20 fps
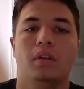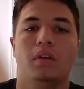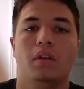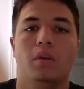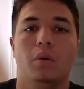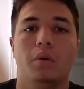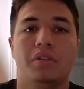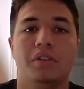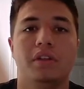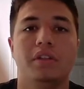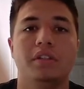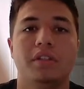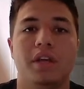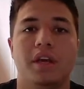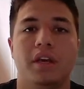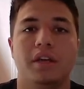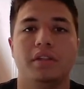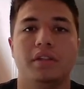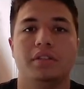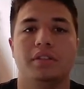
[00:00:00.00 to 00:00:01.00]
Within
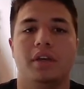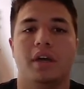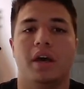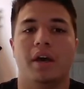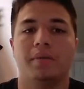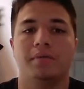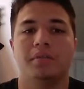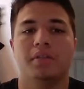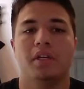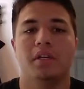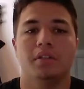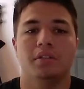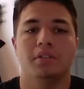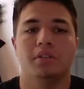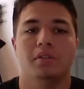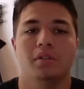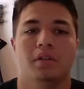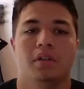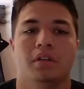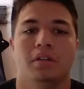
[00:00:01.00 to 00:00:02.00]
days, enzymes
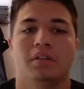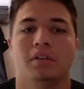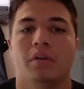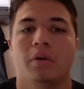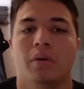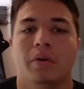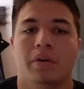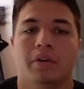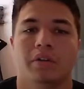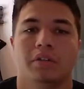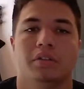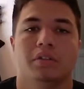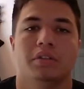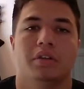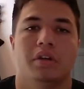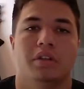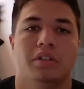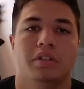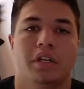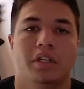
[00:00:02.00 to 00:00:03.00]
in your organs
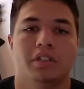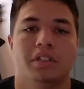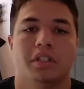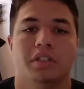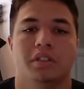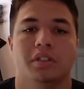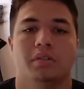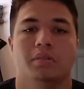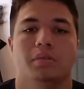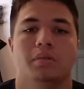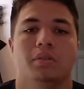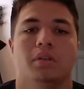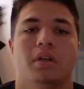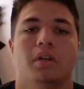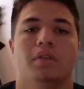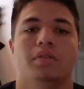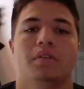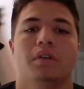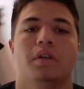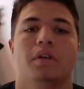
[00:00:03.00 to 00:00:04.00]
start digesting
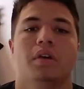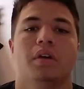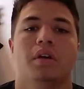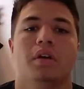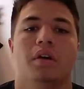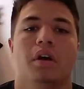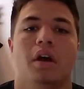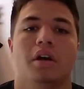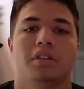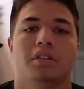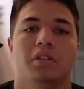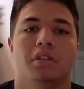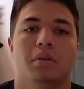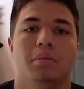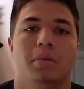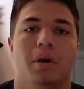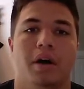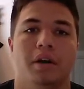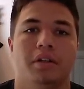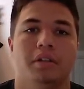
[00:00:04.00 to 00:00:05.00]
themselves, causing the
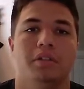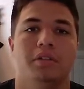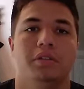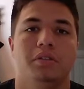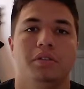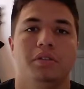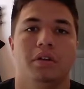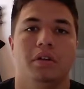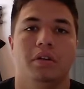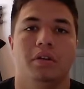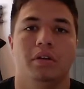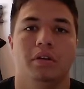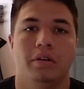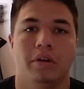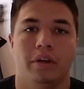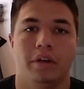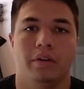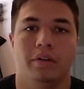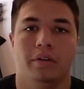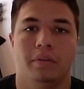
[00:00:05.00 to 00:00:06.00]
body to turn
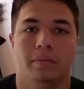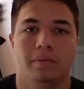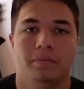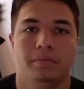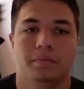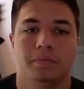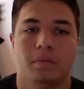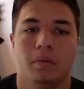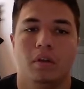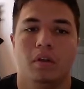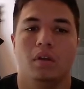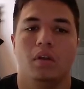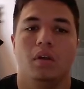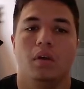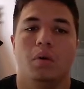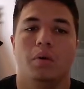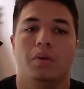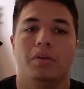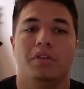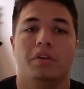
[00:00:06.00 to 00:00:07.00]
green.
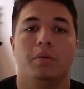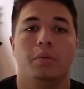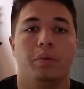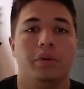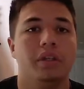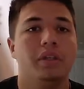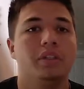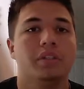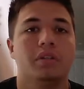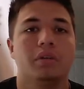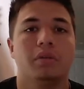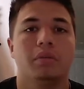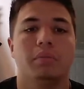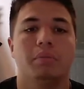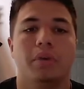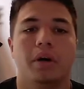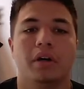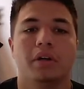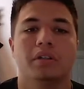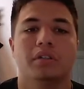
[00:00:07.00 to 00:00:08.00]
Within weeks,
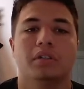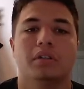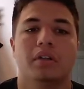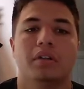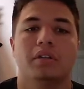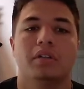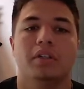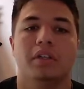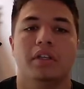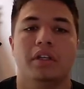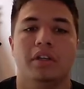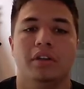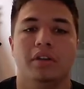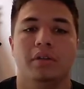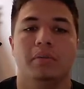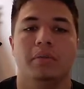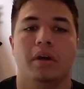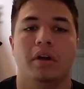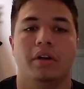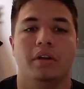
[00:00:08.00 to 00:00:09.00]
bugs start to eat your
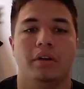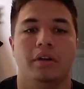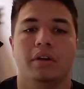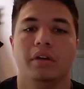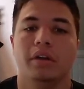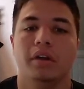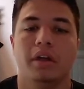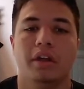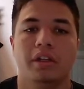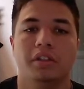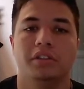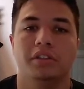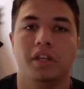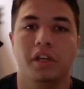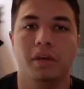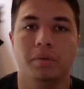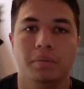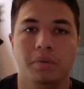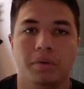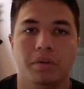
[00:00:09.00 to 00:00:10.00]
body. An
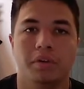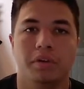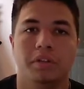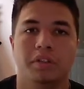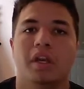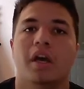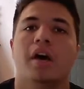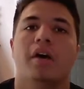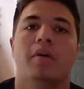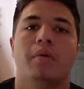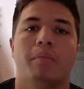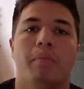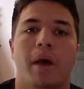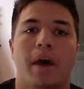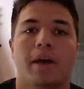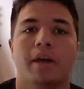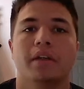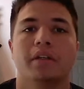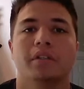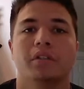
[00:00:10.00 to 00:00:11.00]
example is how
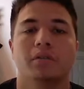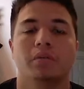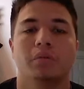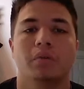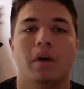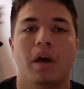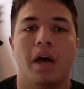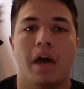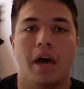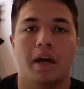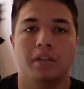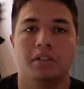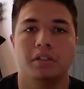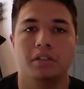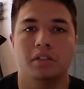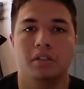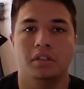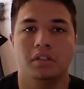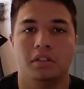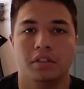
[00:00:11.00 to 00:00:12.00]
maggots will hatch
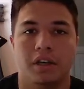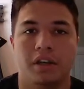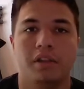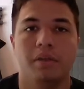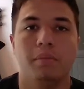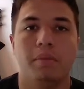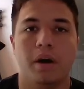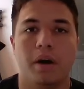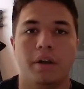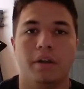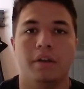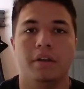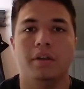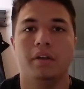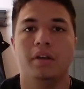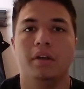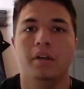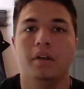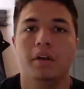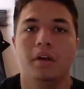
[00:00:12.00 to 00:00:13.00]
inside the body
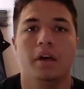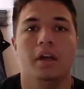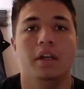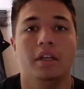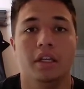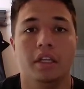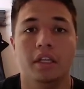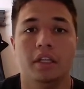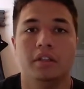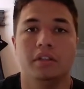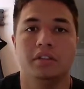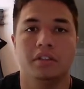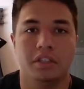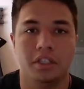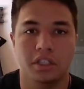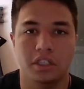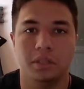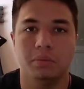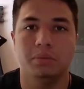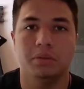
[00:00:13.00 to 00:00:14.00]
and eat
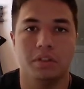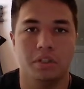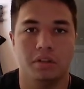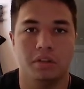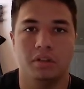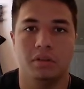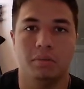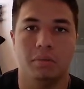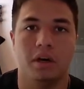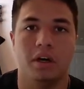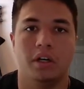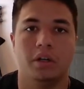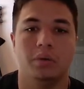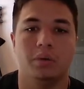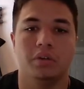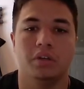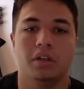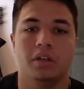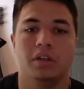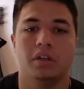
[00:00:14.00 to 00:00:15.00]
60% of the body
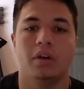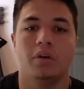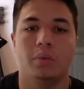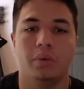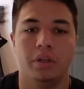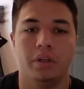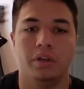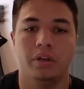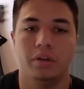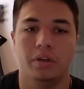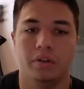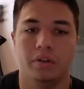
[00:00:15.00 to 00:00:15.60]
within a week.